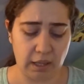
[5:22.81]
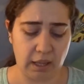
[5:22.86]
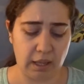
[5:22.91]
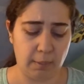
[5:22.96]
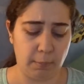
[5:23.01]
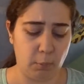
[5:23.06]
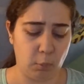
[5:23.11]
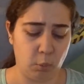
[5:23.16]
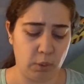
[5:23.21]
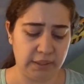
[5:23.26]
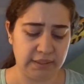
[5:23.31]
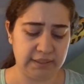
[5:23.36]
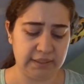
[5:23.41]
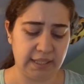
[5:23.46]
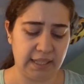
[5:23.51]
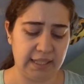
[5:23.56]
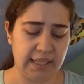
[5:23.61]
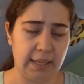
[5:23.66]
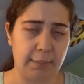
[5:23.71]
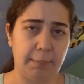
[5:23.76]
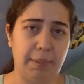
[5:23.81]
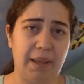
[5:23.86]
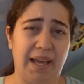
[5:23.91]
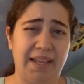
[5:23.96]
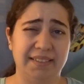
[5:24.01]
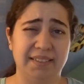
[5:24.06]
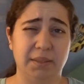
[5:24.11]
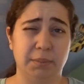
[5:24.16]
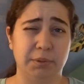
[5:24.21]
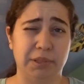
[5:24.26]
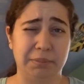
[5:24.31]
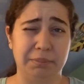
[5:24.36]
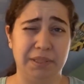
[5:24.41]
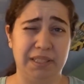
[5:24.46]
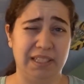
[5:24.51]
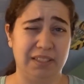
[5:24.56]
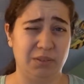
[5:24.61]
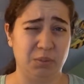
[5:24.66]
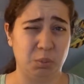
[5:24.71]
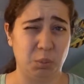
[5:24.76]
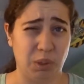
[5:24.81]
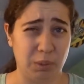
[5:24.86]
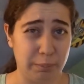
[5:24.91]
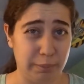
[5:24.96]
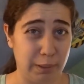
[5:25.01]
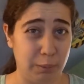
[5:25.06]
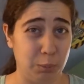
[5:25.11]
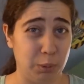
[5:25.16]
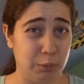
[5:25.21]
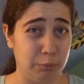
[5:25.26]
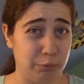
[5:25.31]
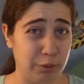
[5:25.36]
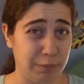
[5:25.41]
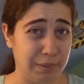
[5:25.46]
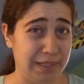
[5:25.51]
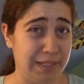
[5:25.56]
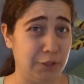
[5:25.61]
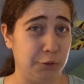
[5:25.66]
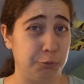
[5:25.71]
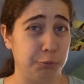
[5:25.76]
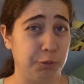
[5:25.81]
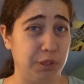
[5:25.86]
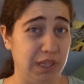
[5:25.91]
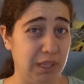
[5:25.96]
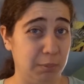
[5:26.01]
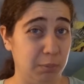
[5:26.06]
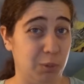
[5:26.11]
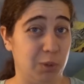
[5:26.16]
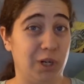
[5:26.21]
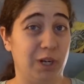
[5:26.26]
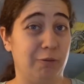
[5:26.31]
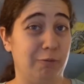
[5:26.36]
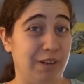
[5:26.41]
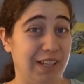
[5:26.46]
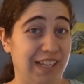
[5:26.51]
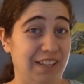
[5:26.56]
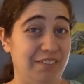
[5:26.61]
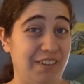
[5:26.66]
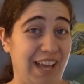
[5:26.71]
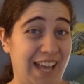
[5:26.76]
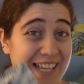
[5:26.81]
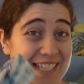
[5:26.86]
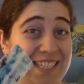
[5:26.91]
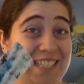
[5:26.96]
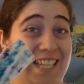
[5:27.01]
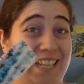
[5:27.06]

Um, once I get past the brim, because one by one ribbing gets really boring really fast,